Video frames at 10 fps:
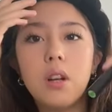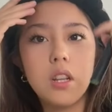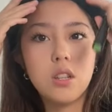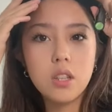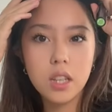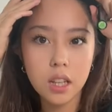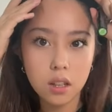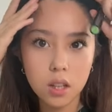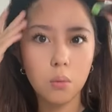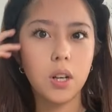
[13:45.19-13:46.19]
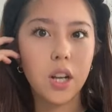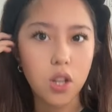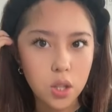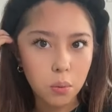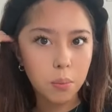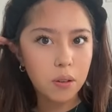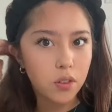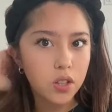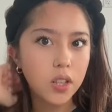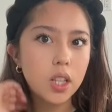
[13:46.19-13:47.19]
This is like the one I used in one of my
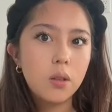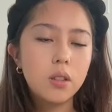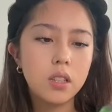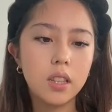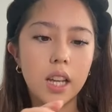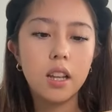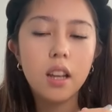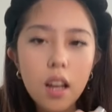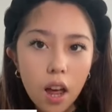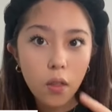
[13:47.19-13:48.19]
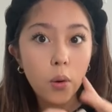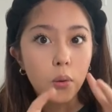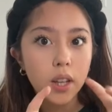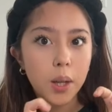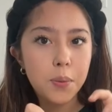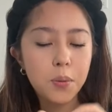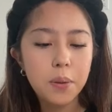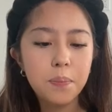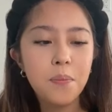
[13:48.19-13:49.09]
first videos, like the green lips one.